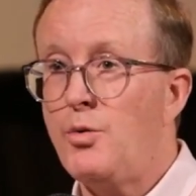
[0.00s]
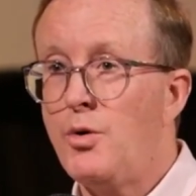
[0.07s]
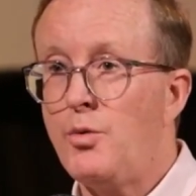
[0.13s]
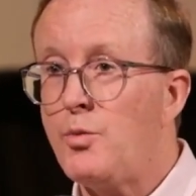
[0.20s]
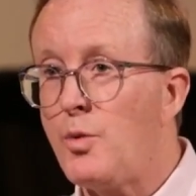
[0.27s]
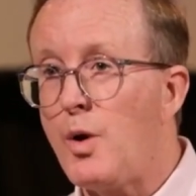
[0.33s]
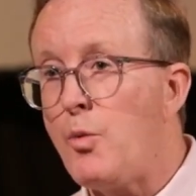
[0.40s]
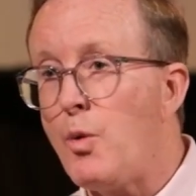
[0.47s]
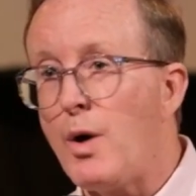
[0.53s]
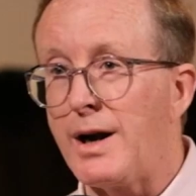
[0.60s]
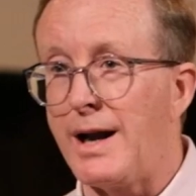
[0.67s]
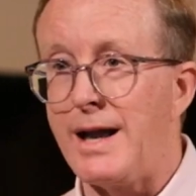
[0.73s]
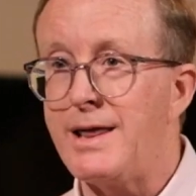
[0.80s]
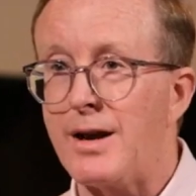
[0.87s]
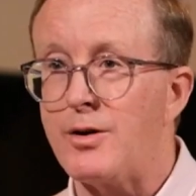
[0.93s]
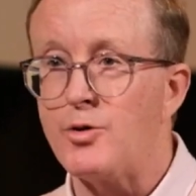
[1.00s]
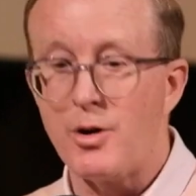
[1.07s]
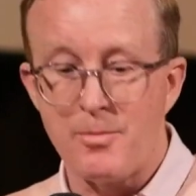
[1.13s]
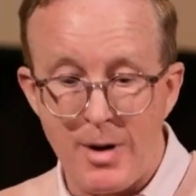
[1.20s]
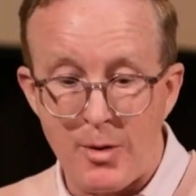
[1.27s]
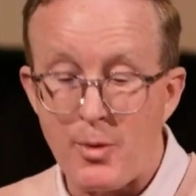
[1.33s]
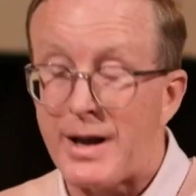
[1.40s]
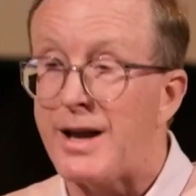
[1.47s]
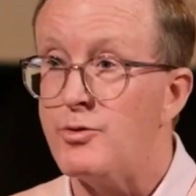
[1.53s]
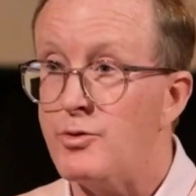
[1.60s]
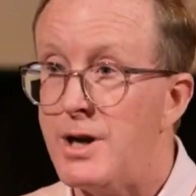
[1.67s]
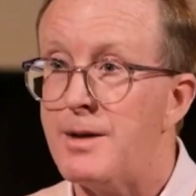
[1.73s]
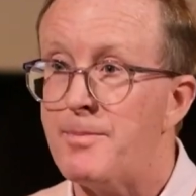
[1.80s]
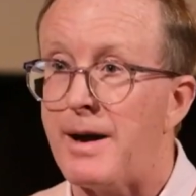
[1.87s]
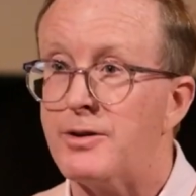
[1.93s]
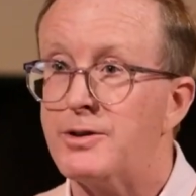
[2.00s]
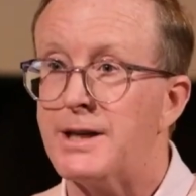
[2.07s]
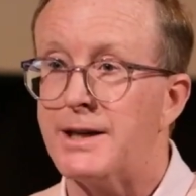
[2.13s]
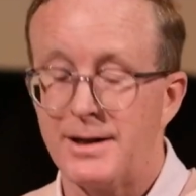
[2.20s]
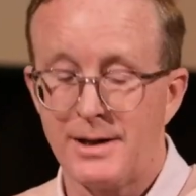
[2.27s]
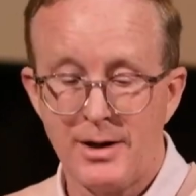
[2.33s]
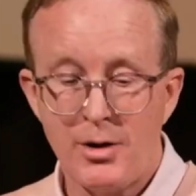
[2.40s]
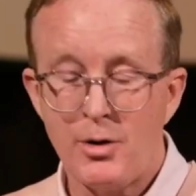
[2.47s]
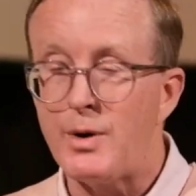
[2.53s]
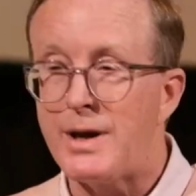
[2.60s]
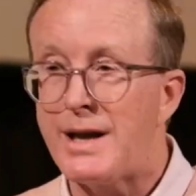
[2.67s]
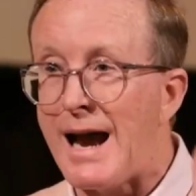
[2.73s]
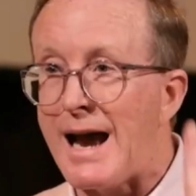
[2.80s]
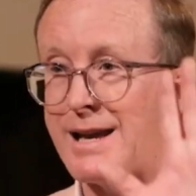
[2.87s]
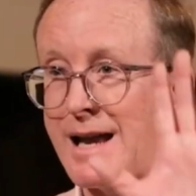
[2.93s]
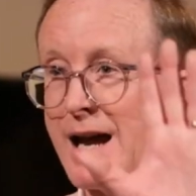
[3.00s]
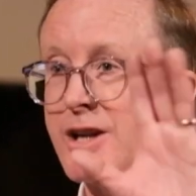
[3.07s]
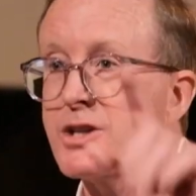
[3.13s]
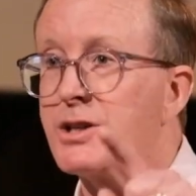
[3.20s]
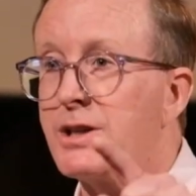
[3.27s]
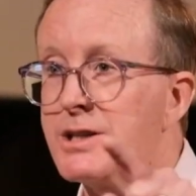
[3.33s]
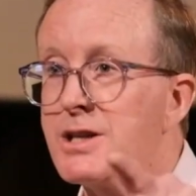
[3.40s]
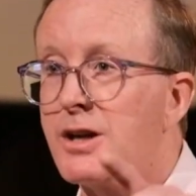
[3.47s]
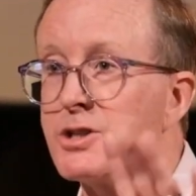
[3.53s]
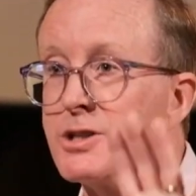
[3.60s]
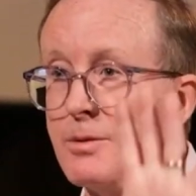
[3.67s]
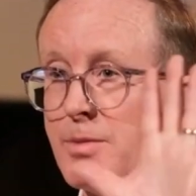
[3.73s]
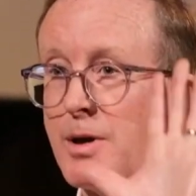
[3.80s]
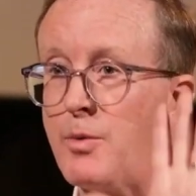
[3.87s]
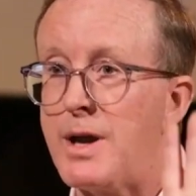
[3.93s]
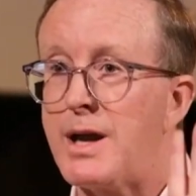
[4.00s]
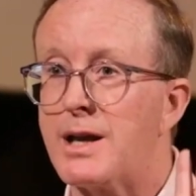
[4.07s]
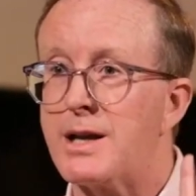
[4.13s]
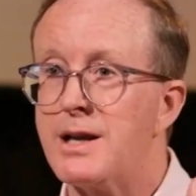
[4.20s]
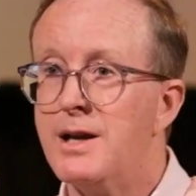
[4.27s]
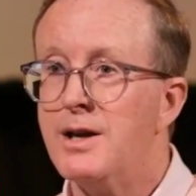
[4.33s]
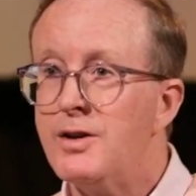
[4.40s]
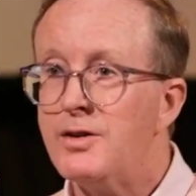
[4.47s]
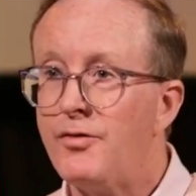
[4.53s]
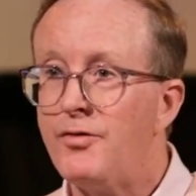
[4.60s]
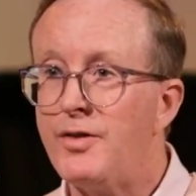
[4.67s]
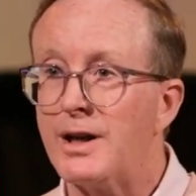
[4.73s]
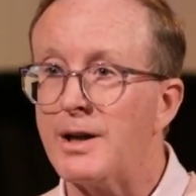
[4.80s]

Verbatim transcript: We weren't in the room, but we can read about it. We can't actually touch it, but we can feel it.